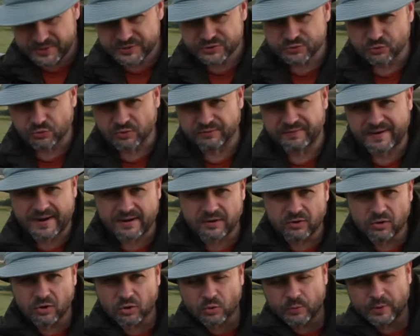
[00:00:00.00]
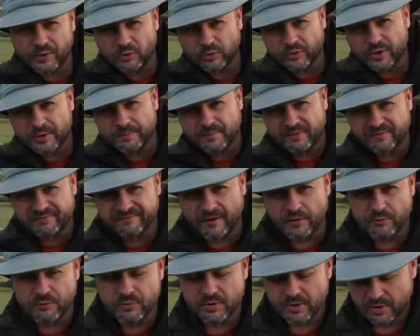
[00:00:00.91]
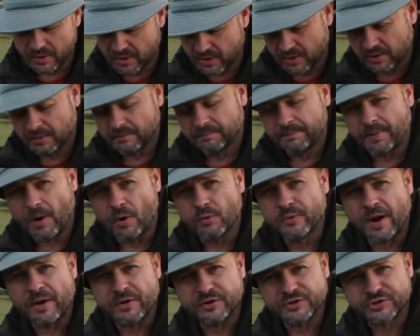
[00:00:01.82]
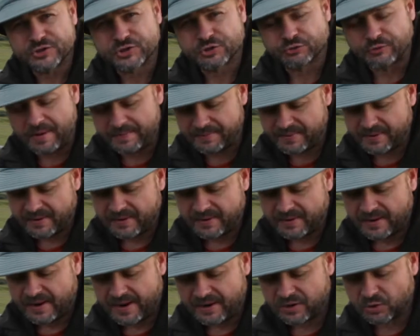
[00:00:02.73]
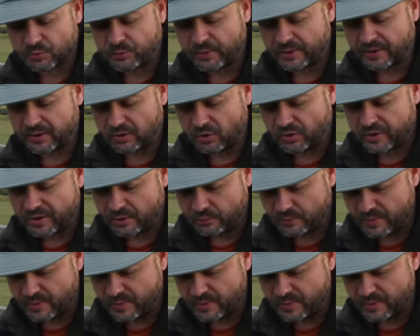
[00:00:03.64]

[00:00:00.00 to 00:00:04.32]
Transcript: sort of had a look, quick look at my phone, pulled out a script, had a quick look at